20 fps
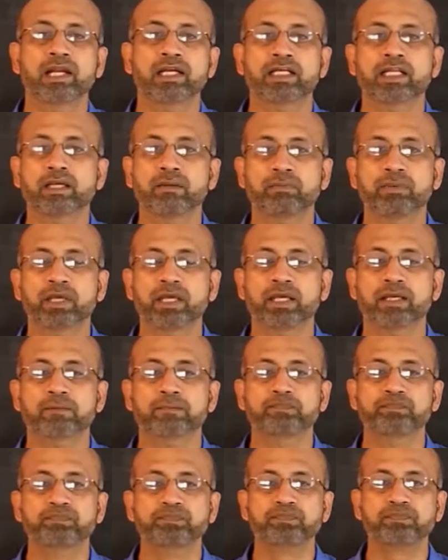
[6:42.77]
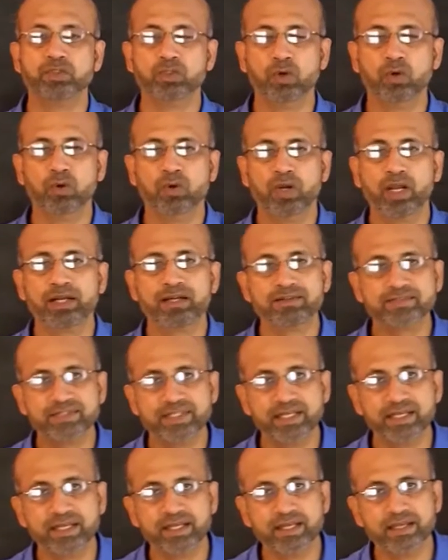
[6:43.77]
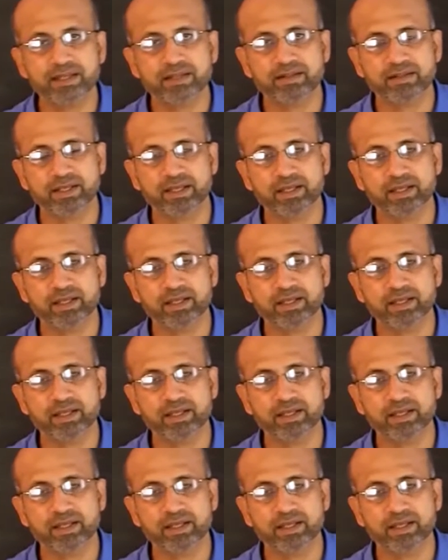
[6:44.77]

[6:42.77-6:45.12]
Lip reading: LTP. So let us see